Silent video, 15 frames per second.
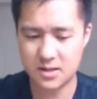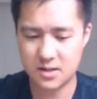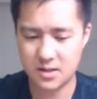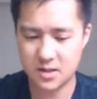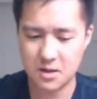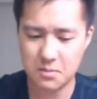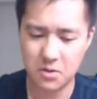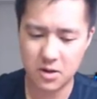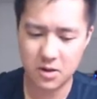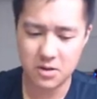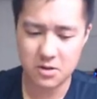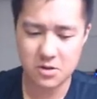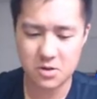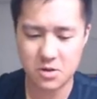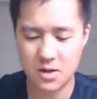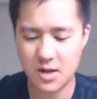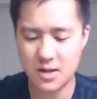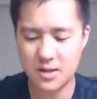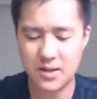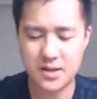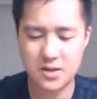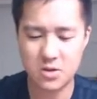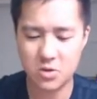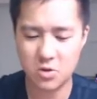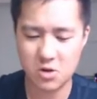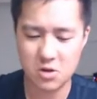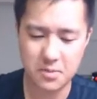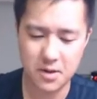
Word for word: a couple other online stores,